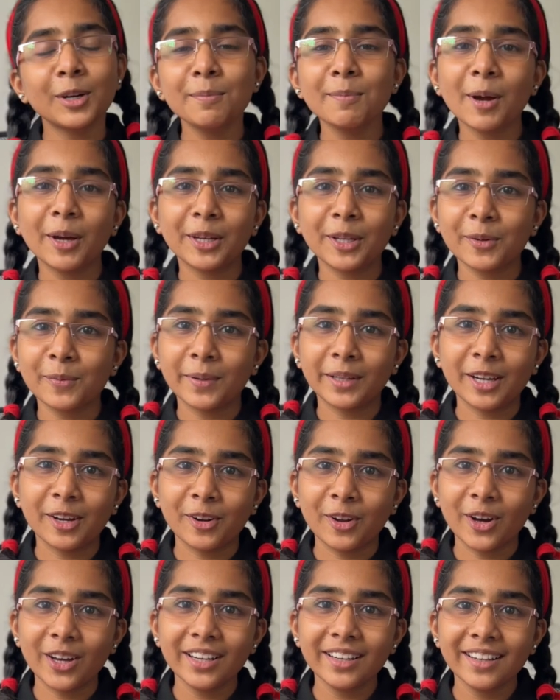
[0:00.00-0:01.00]
Good morning, one and
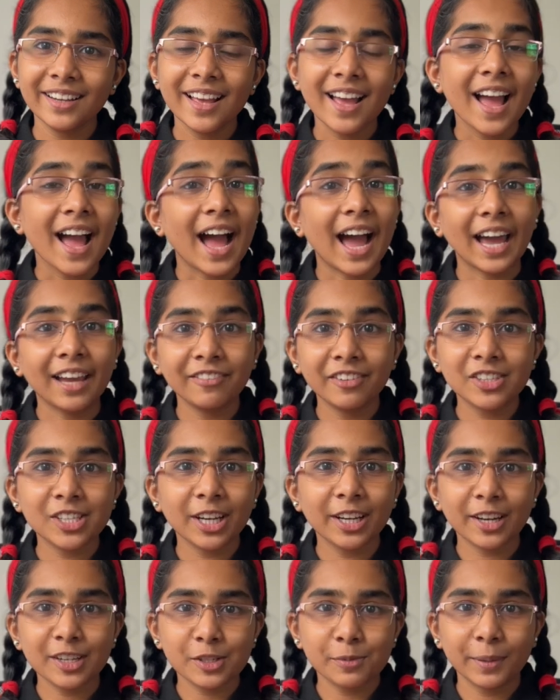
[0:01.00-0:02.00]
all. I,
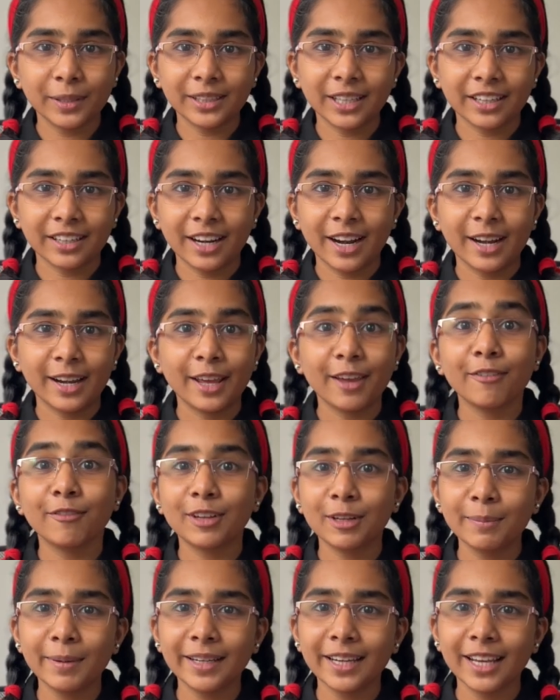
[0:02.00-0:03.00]
Vijayalakshmi Tarnade, will
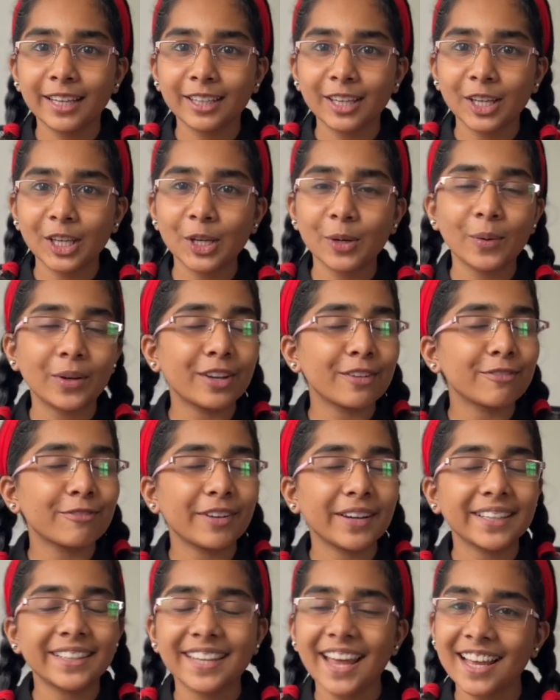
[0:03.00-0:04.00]
be taking you on a
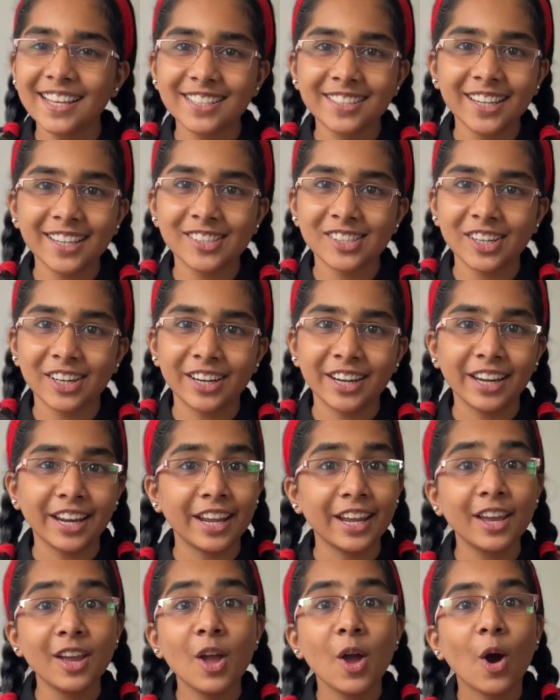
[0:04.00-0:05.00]
fantastic journey
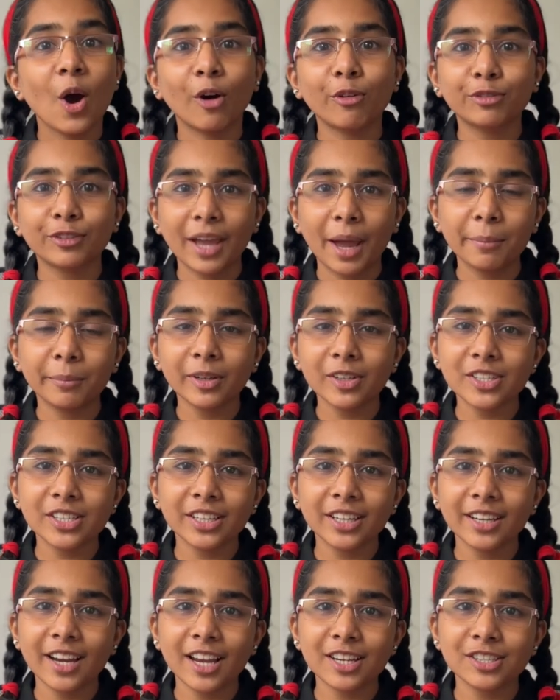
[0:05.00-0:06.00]
of Cambridge
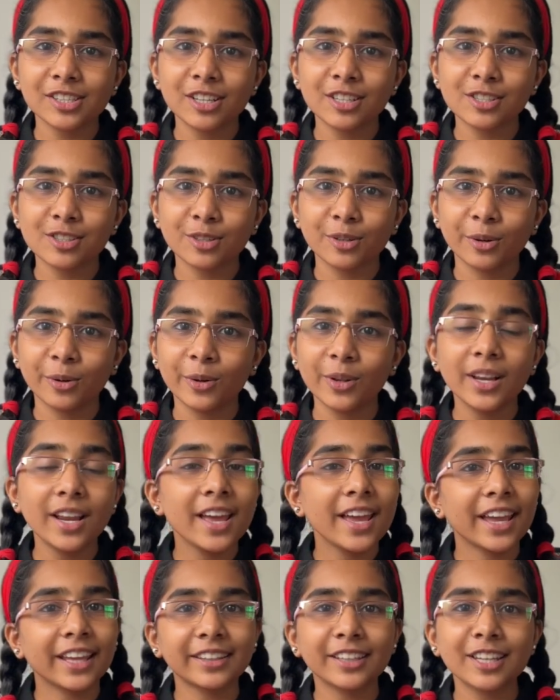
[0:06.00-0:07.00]
International School
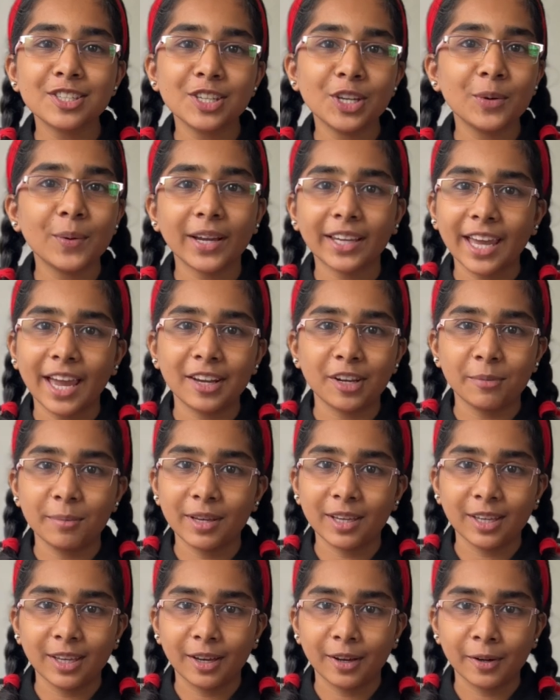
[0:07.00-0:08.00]
in new academic
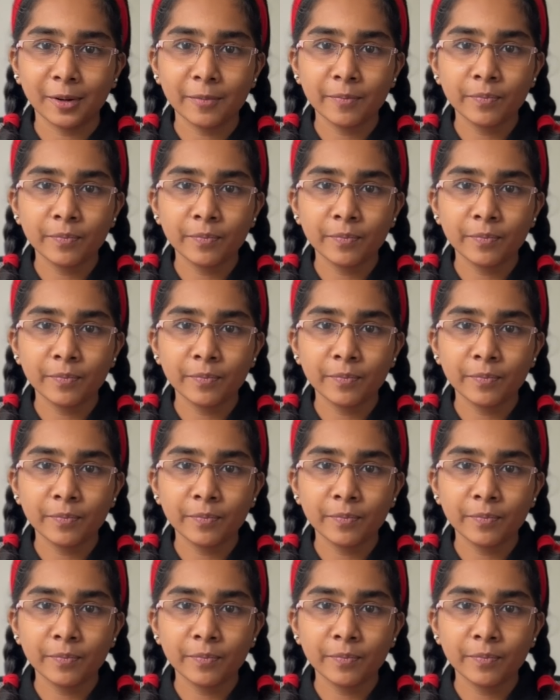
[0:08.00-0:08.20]
year.